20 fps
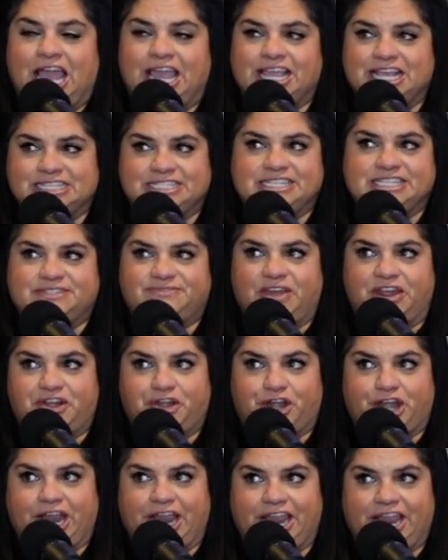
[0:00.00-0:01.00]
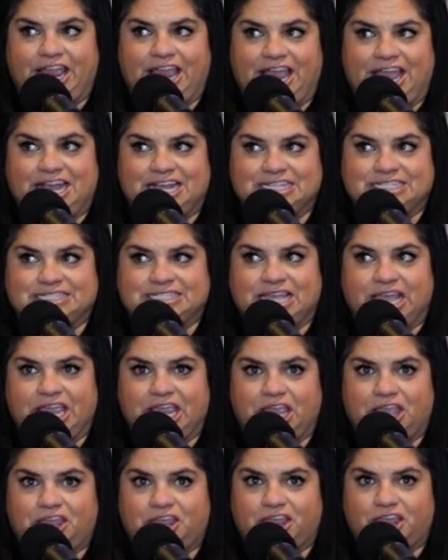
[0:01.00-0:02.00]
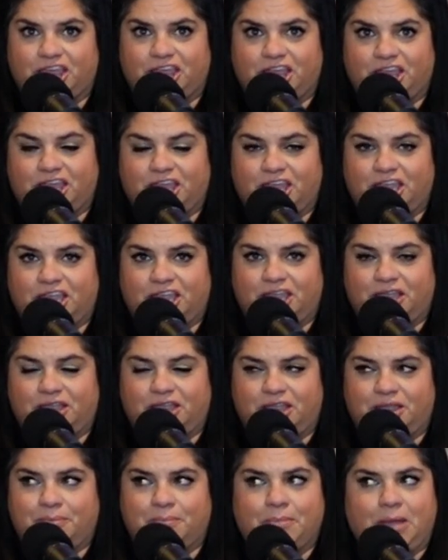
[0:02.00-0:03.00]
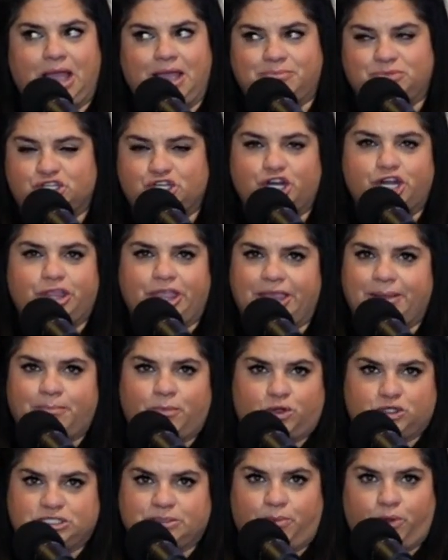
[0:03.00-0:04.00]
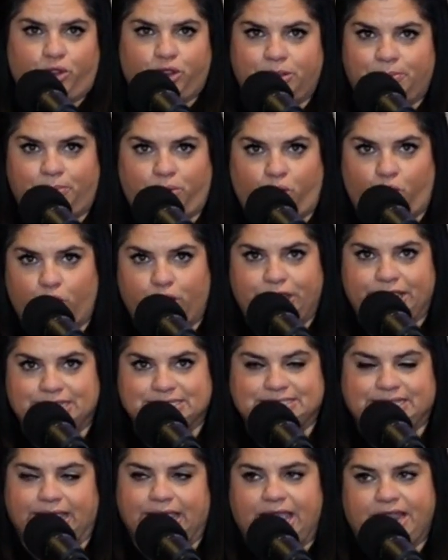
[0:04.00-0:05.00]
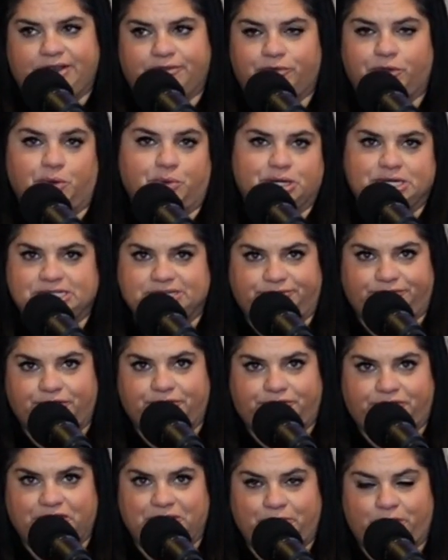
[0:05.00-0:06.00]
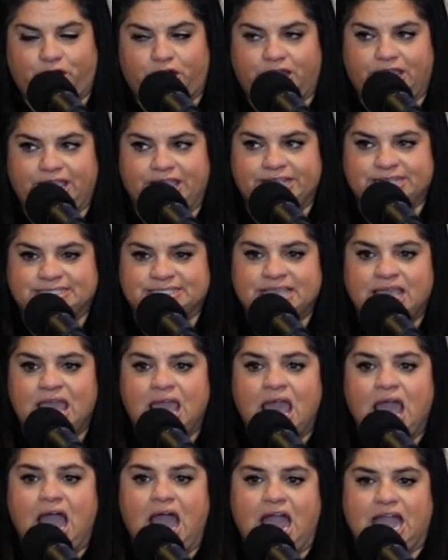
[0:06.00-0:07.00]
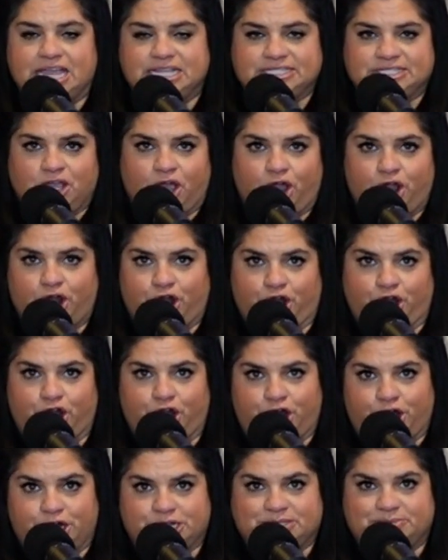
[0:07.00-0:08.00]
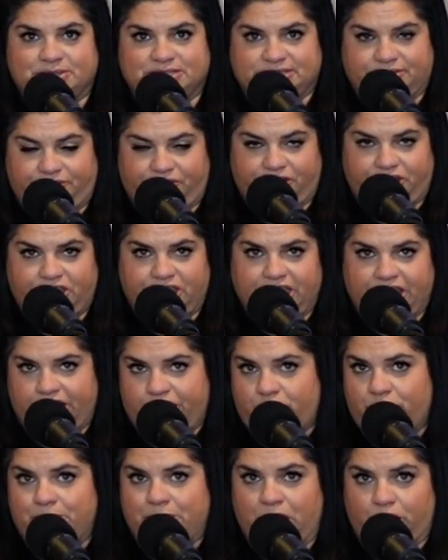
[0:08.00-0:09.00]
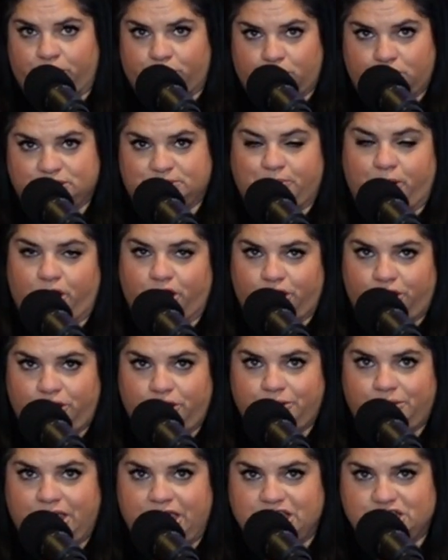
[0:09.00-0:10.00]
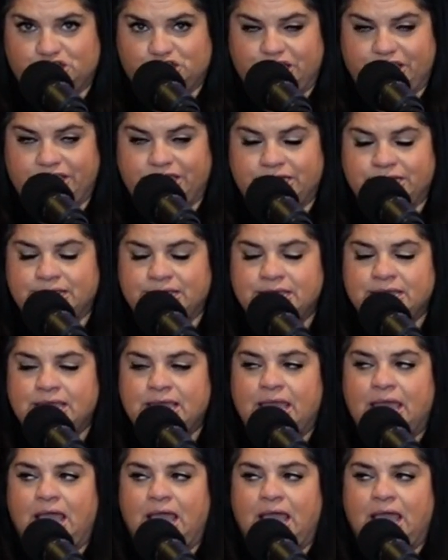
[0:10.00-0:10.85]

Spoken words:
I guess this vendor has like, I'm sure like multiple employees that kind of go to different flea markets. I saw her specifically at our Melrose Park location.